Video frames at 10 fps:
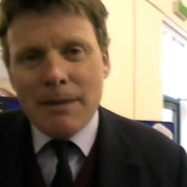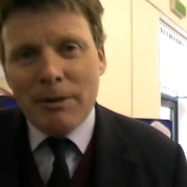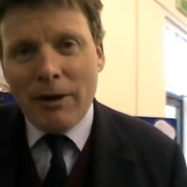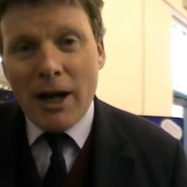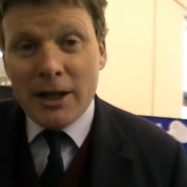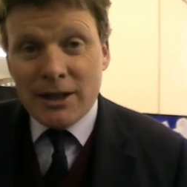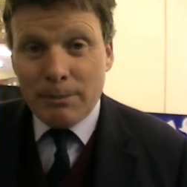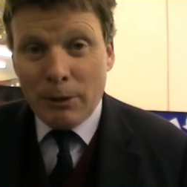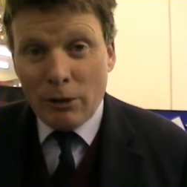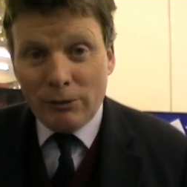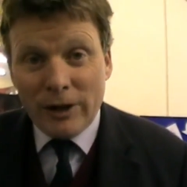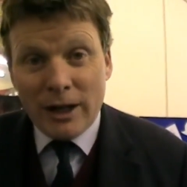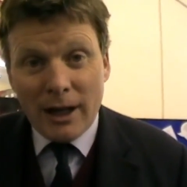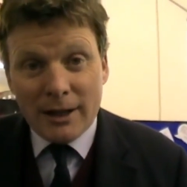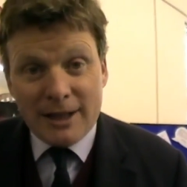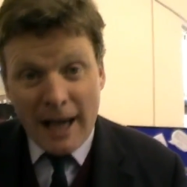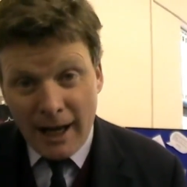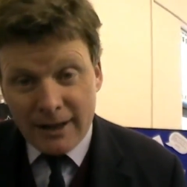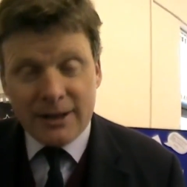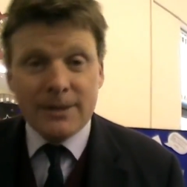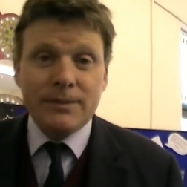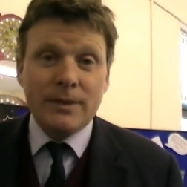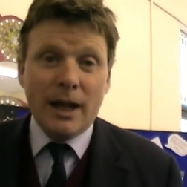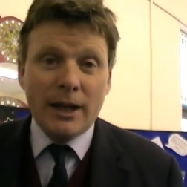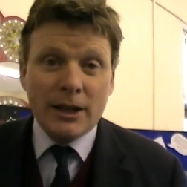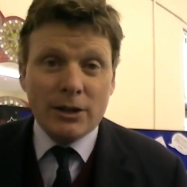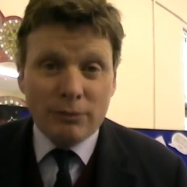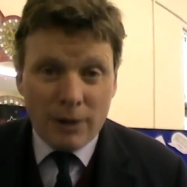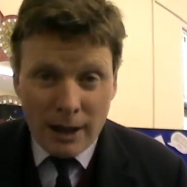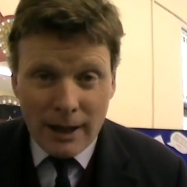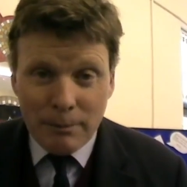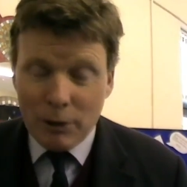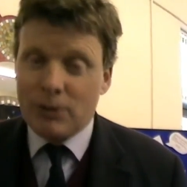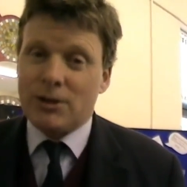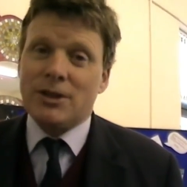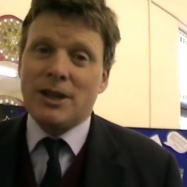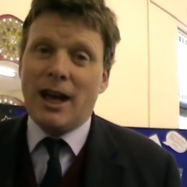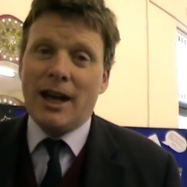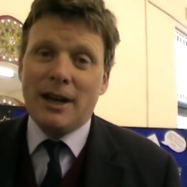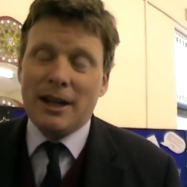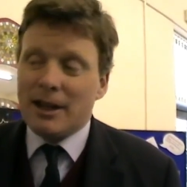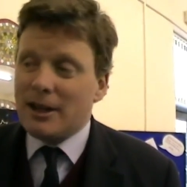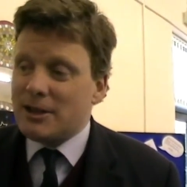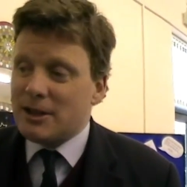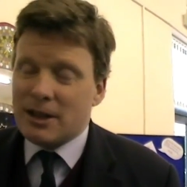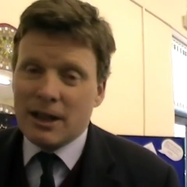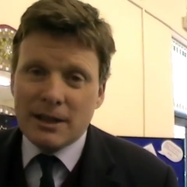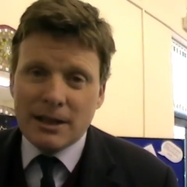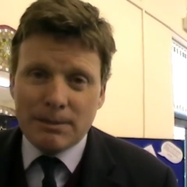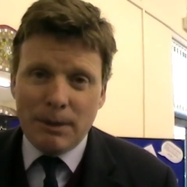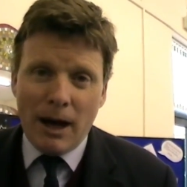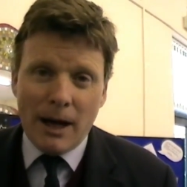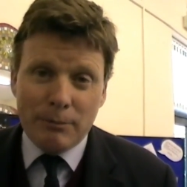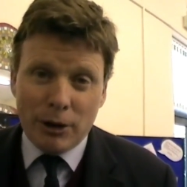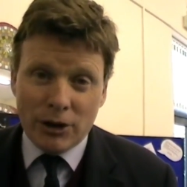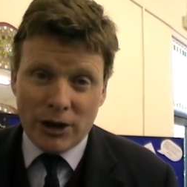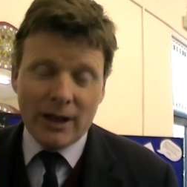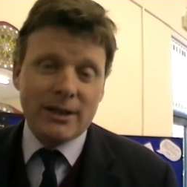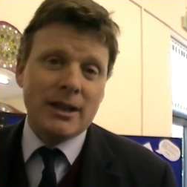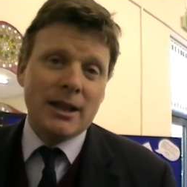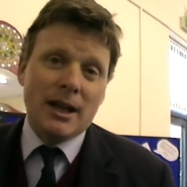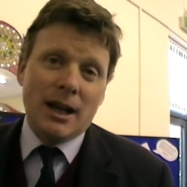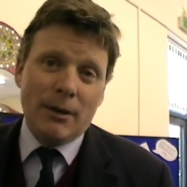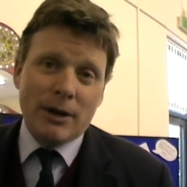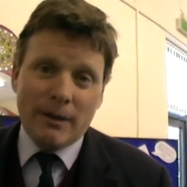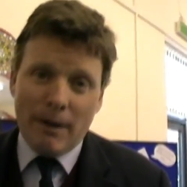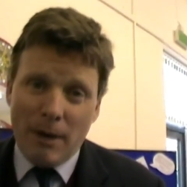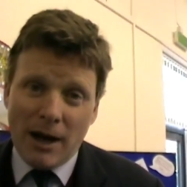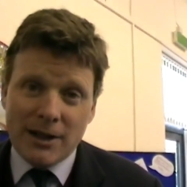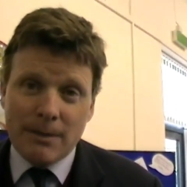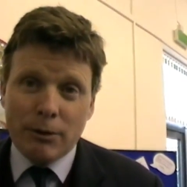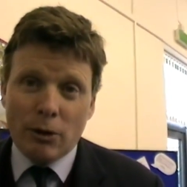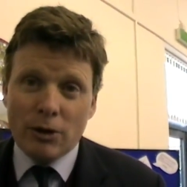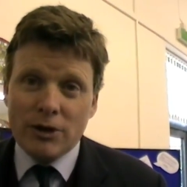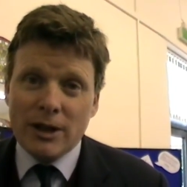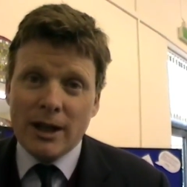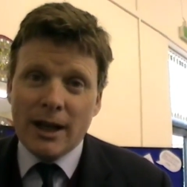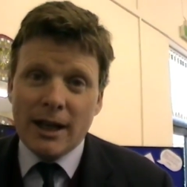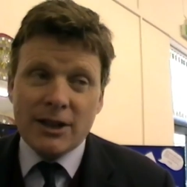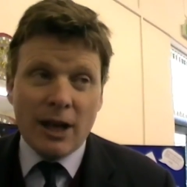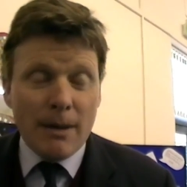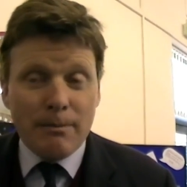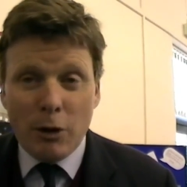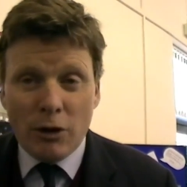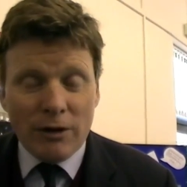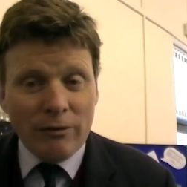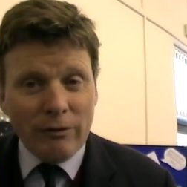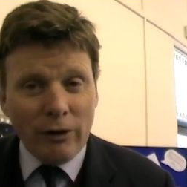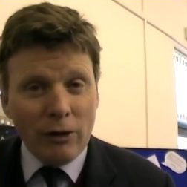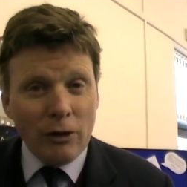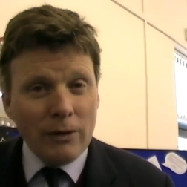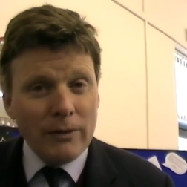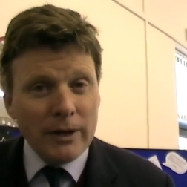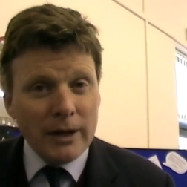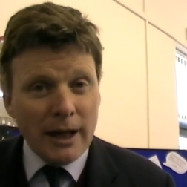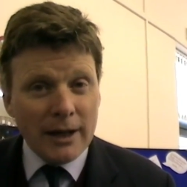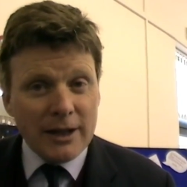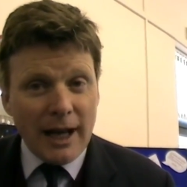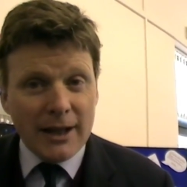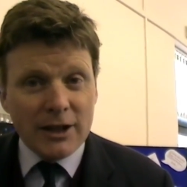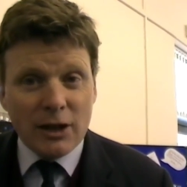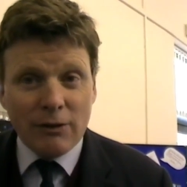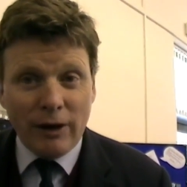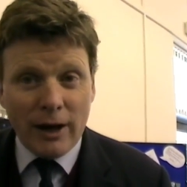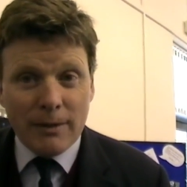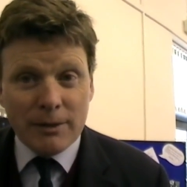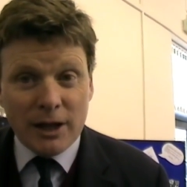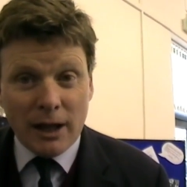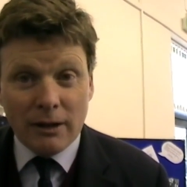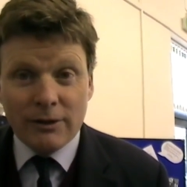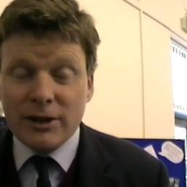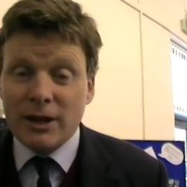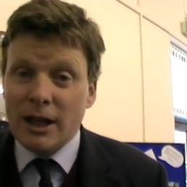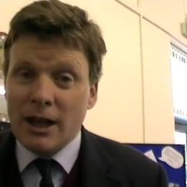providing support for young dads. I think it's really important and I think this is an inspired project. I want to give it my support. It's so important for young dads who find themselves